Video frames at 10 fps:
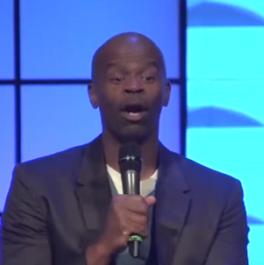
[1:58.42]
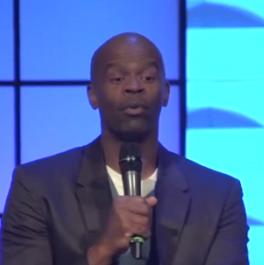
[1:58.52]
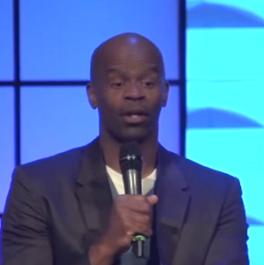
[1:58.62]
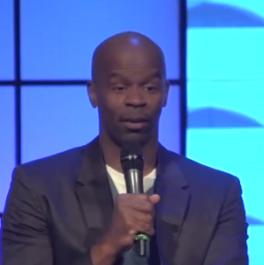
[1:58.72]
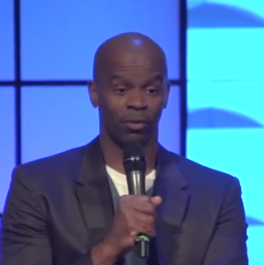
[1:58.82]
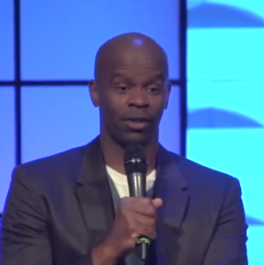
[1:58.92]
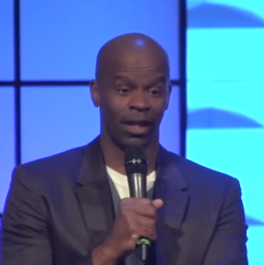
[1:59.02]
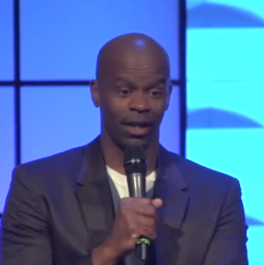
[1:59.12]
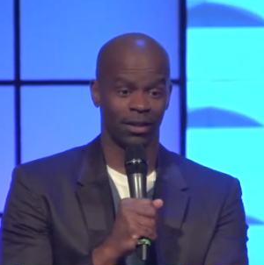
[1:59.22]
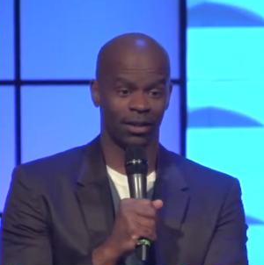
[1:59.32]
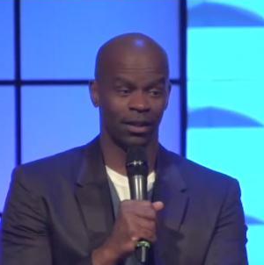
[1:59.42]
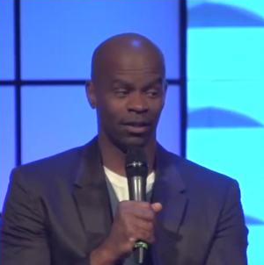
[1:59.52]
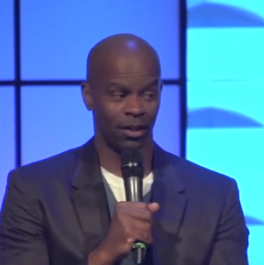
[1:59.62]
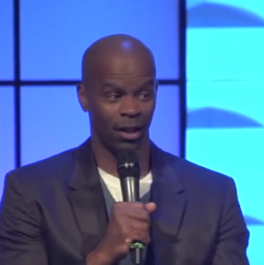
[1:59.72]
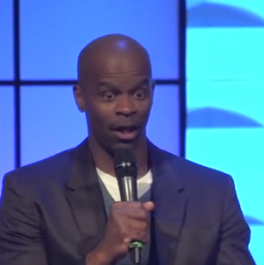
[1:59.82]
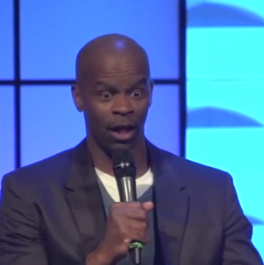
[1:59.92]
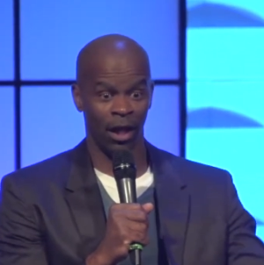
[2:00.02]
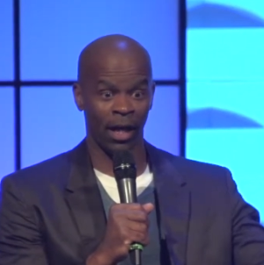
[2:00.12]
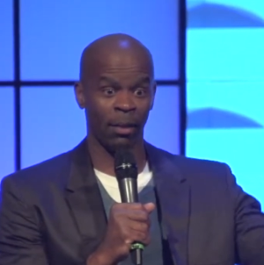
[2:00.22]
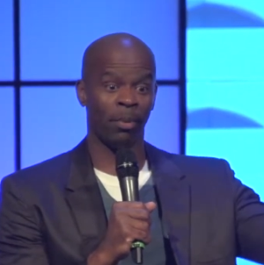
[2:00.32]
you out with a couple of things.
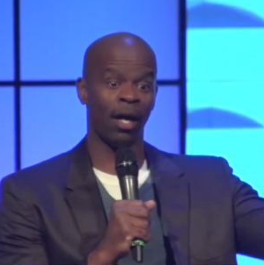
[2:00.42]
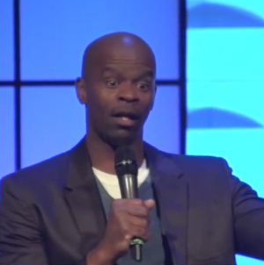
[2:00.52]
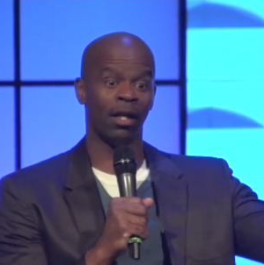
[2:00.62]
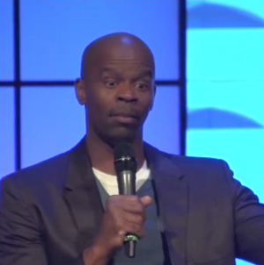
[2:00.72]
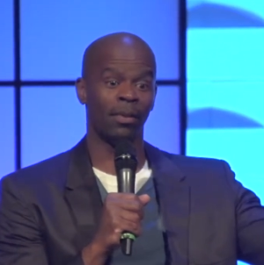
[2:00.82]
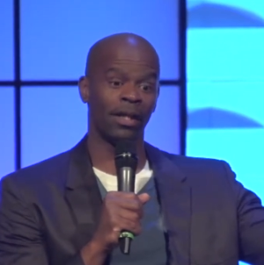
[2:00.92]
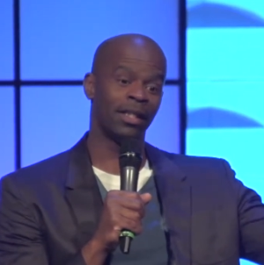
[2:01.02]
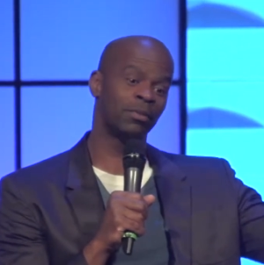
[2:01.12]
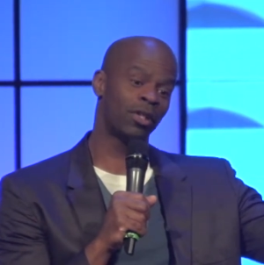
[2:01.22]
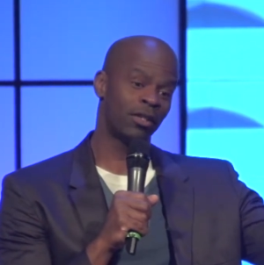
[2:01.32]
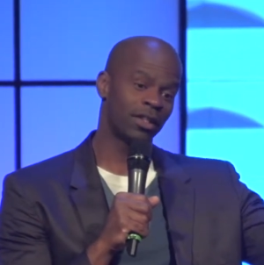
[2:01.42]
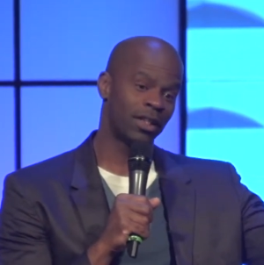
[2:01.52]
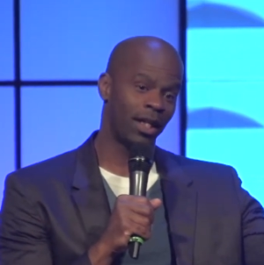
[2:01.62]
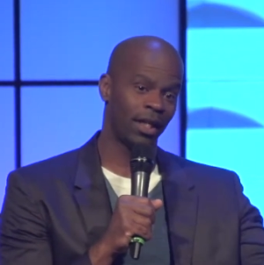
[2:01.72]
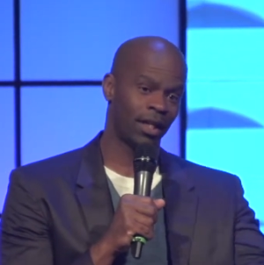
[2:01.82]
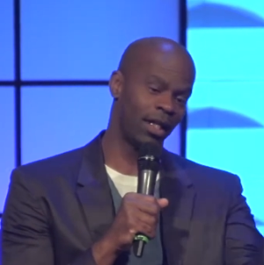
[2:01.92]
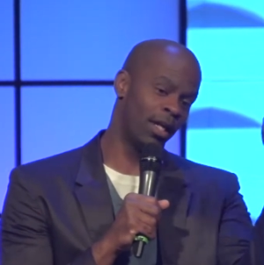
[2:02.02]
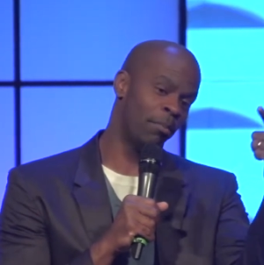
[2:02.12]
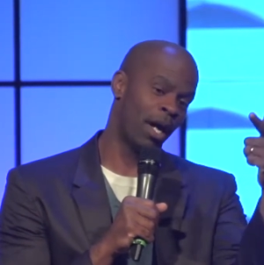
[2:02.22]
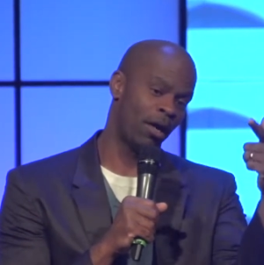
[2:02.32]
Let it pile up, let them start to stink, and they'll